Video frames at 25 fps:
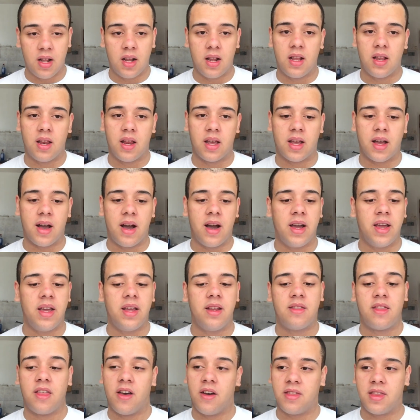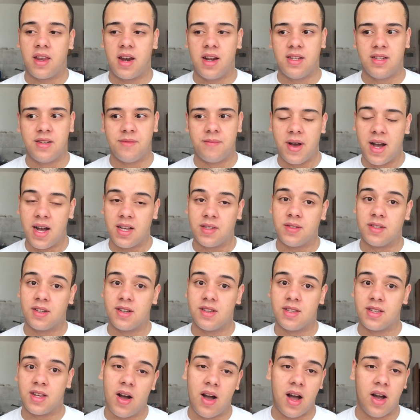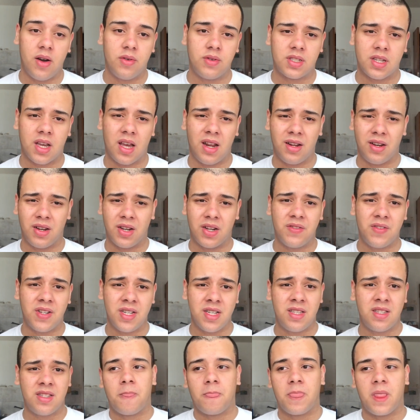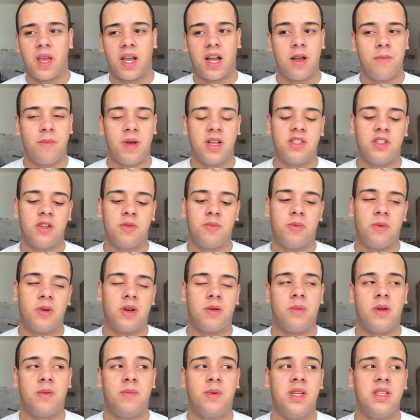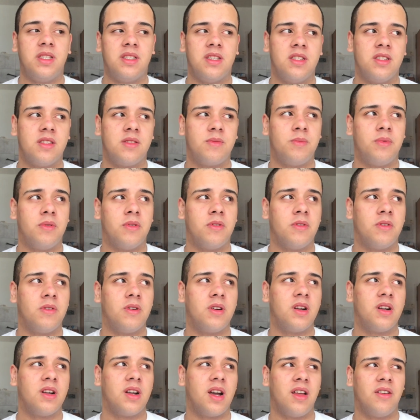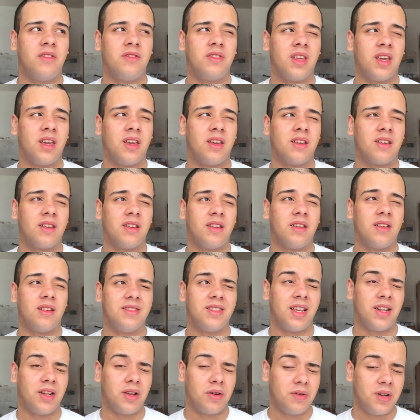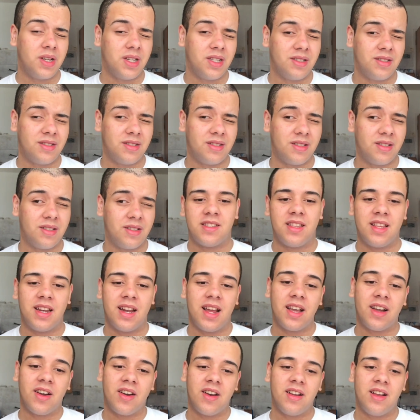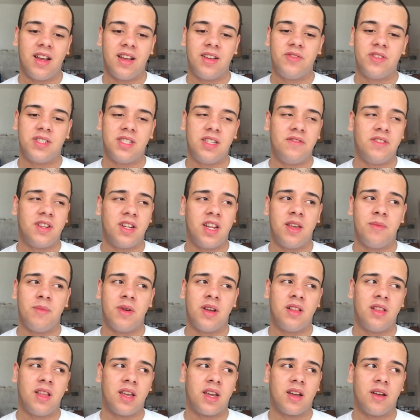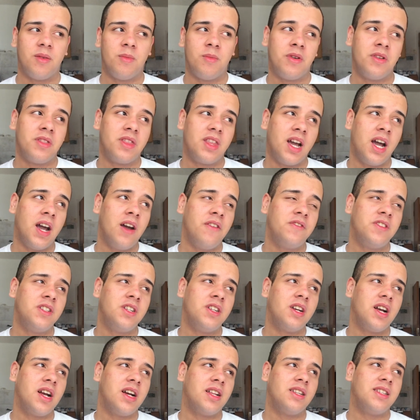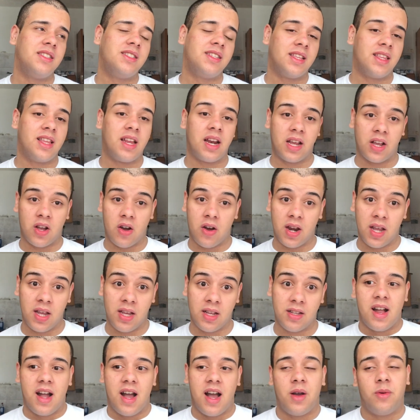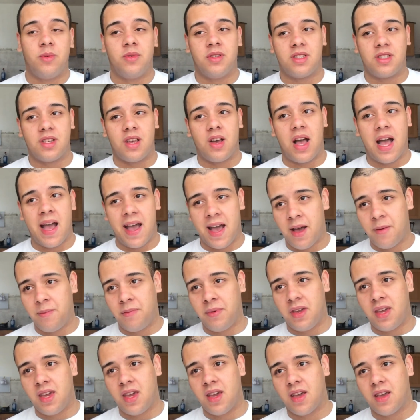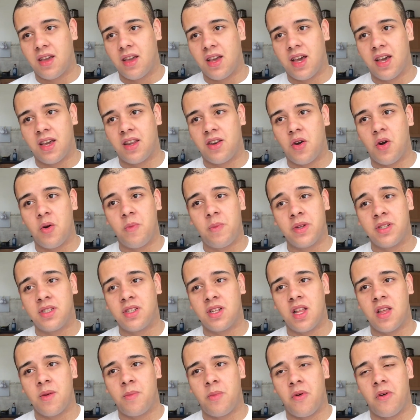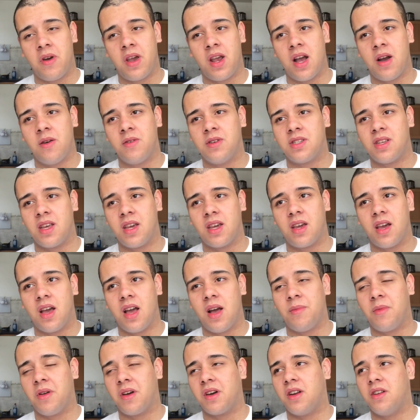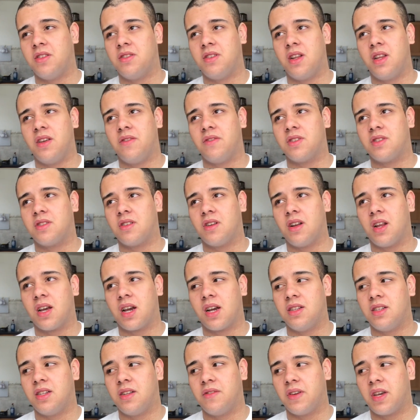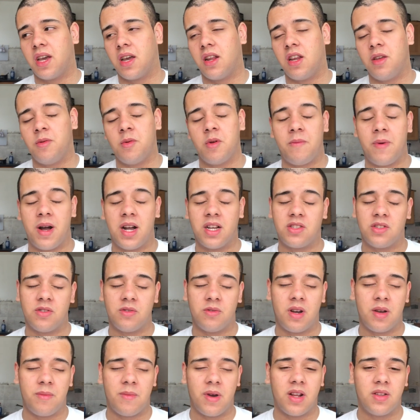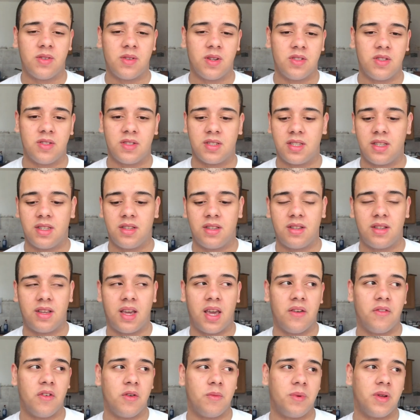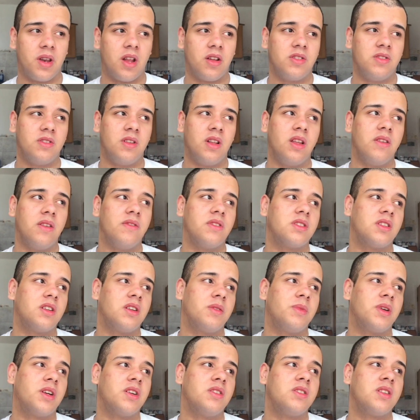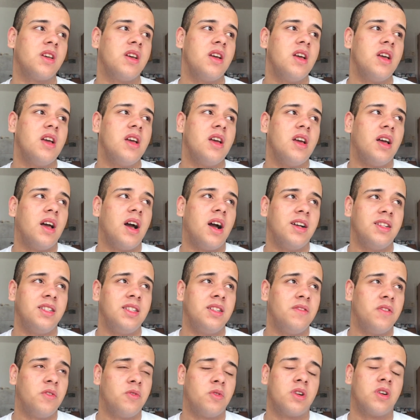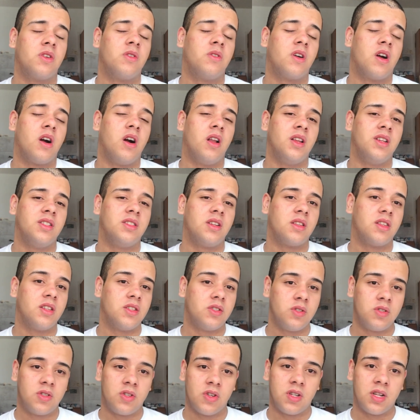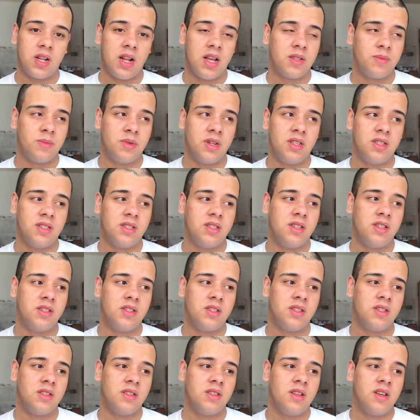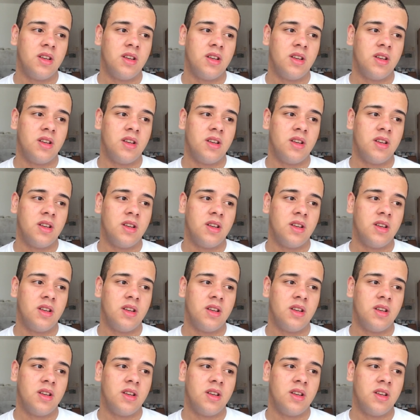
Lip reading: Like, I thought that I didn't pass because I was kind of nervous. Like, I messed up one of my pieces, but I don't think they noticed. So then I received an email like a month after, and it said that I got in. I was happy, and up until that point I was like, I'm not gonna do Leaving Cert. Like, I didn't even get an email back, so I might as well just give up and not do the Leaving Cert, because I didn't even want to go to college. Like, this was such a last minute decision.